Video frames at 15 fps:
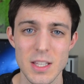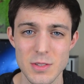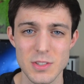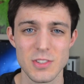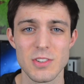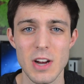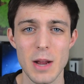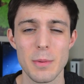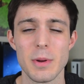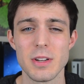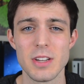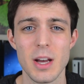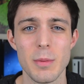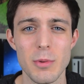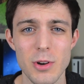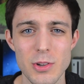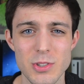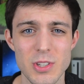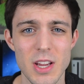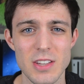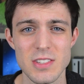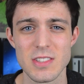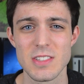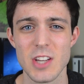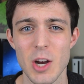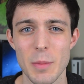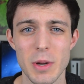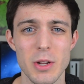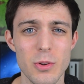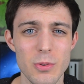Hit the subscribe button down below so you guys can see
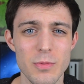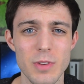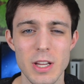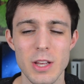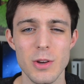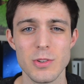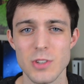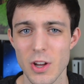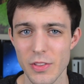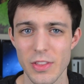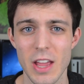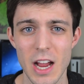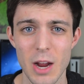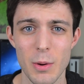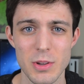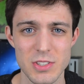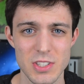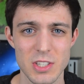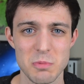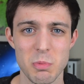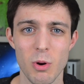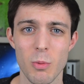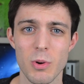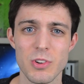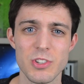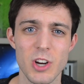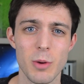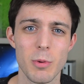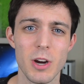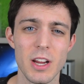all my new videos on the iOS 6.1
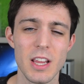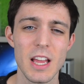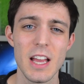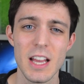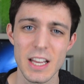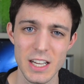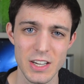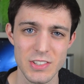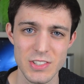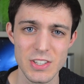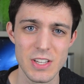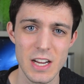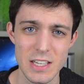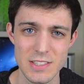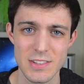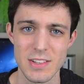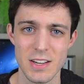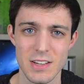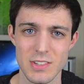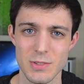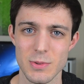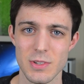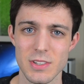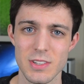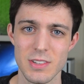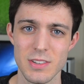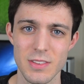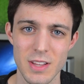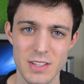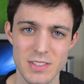jailbreak, and I'll see you guys in the next one.
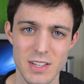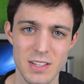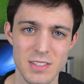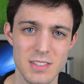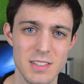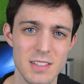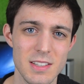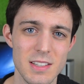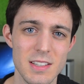Thanks, guys.